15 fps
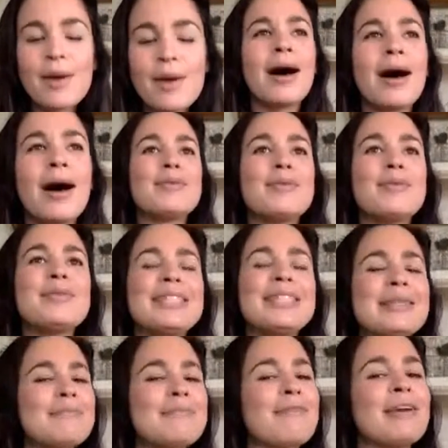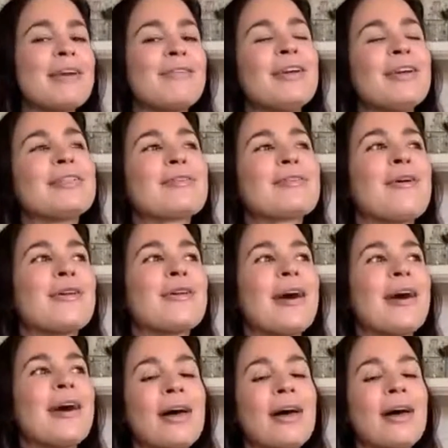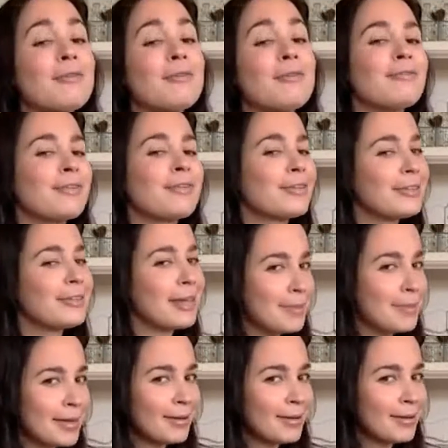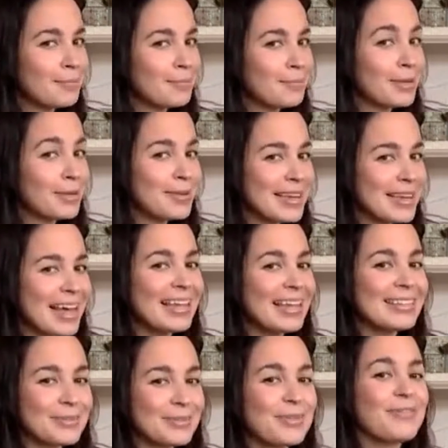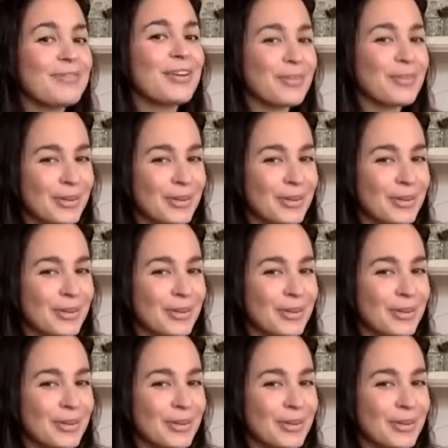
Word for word: Uh, but recently, my favorite is called I'll Have What Phil's Having on PBS with